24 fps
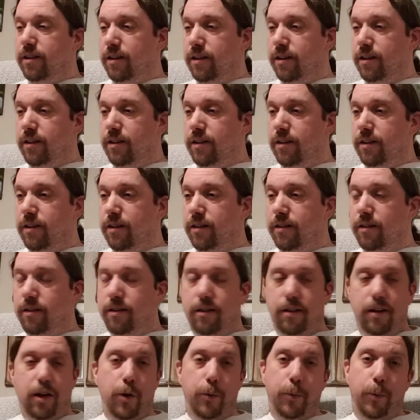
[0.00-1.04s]

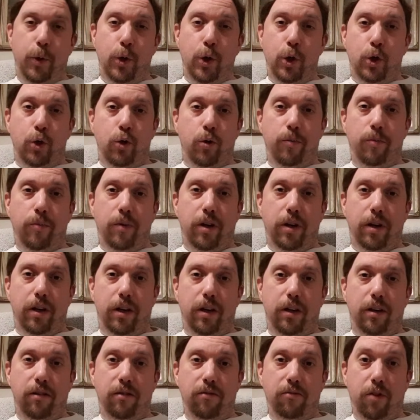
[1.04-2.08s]
I hope you enjoyed
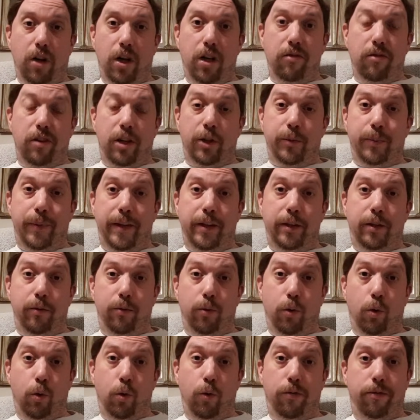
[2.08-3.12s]
my rather expensive
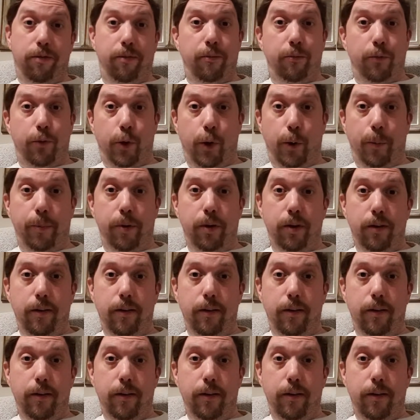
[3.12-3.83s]
haul from Fopp.